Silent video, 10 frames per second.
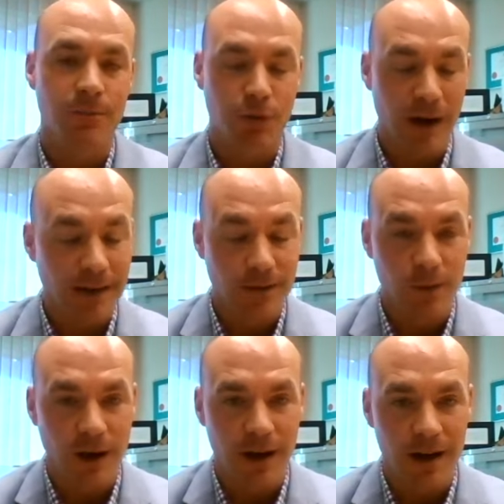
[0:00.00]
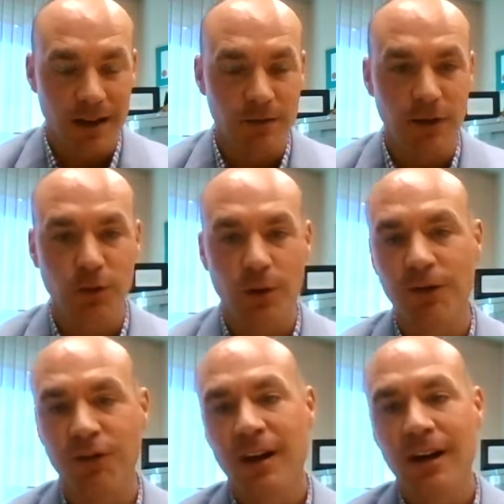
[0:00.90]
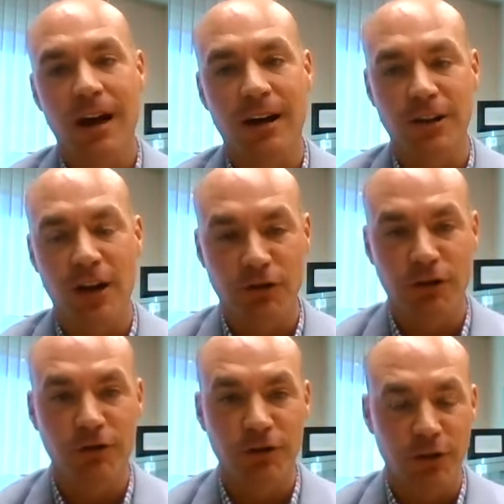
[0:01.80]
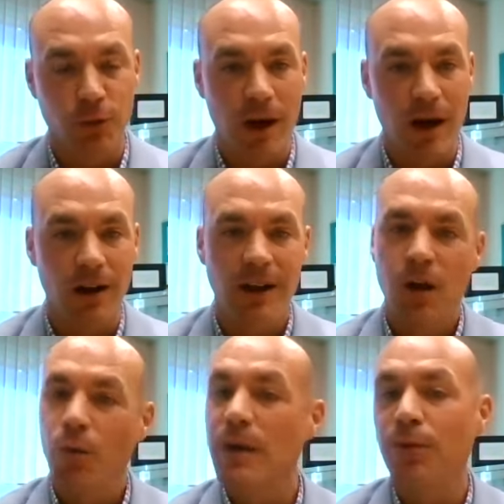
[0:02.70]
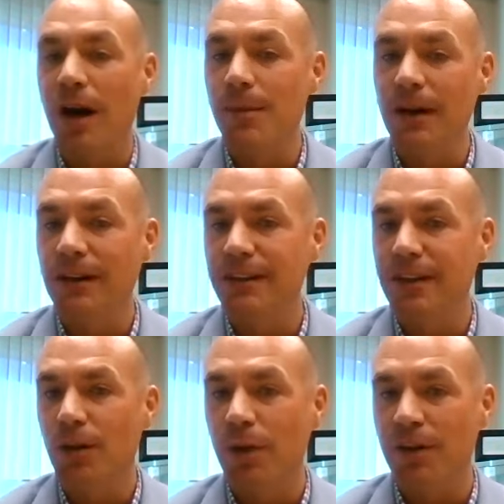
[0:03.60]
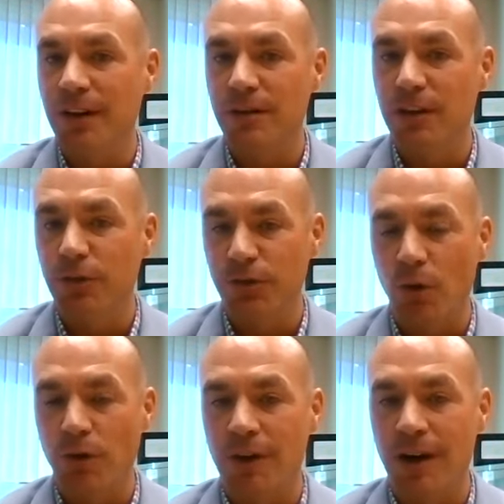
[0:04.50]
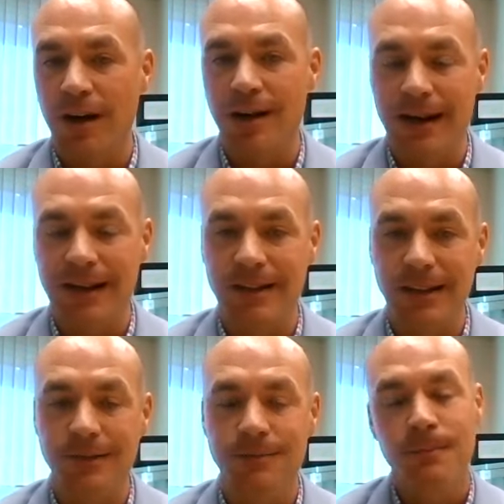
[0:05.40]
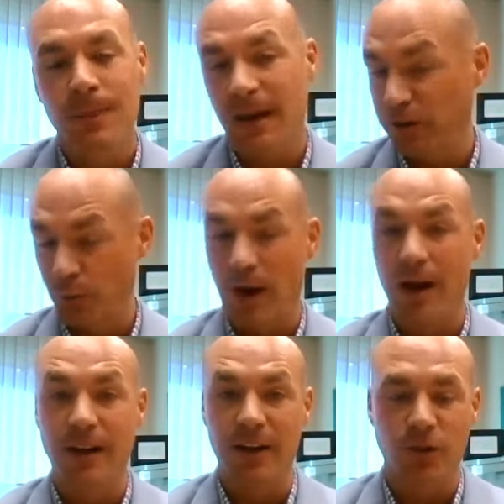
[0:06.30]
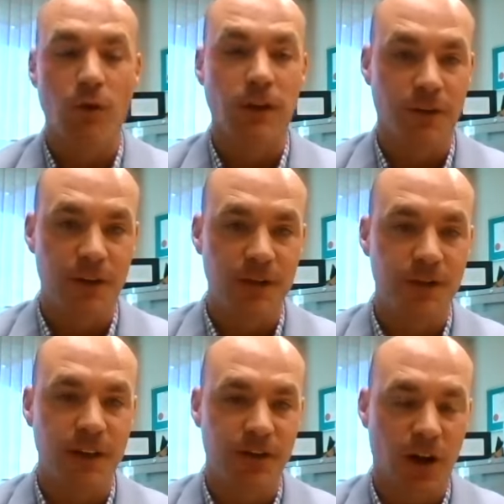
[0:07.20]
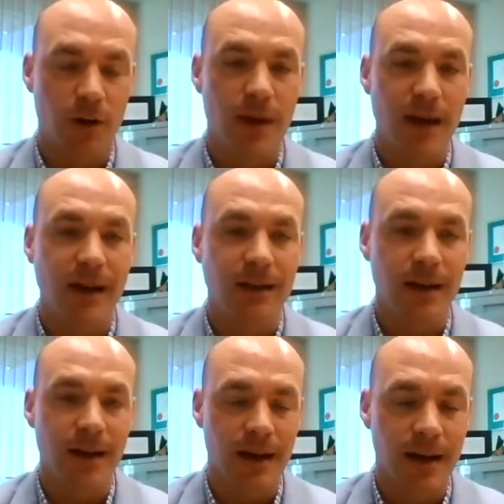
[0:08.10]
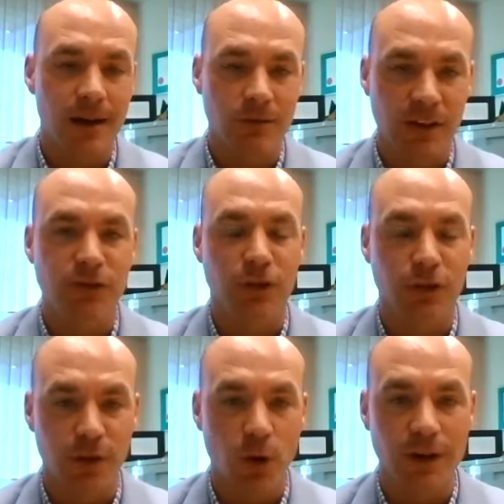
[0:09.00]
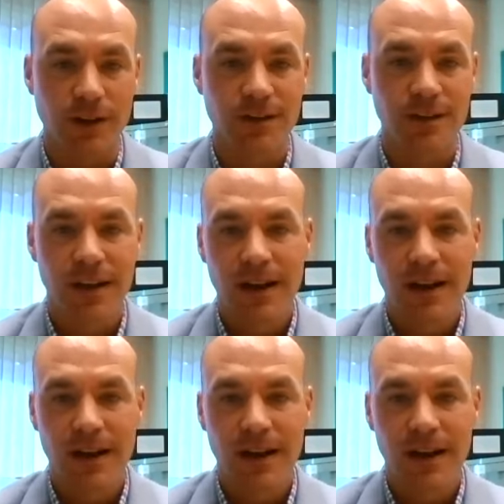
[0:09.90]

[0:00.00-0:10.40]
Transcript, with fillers: pregnant uh, individuals, uh, young children as well. We primarily deal with individuals over uh, eighteen. As well as over fifty as our main uh, research focus.